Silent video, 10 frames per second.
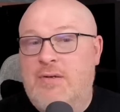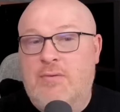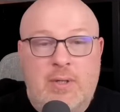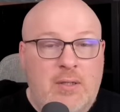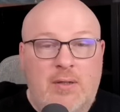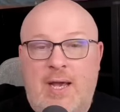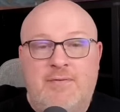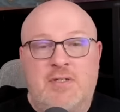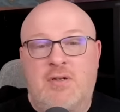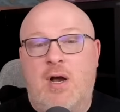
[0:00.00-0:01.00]
in real life
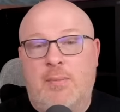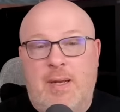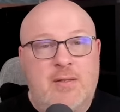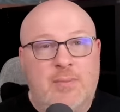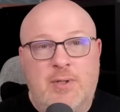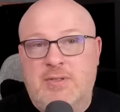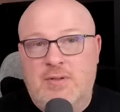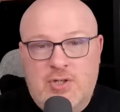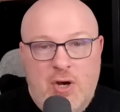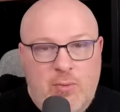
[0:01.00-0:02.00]
to talk about the books in the show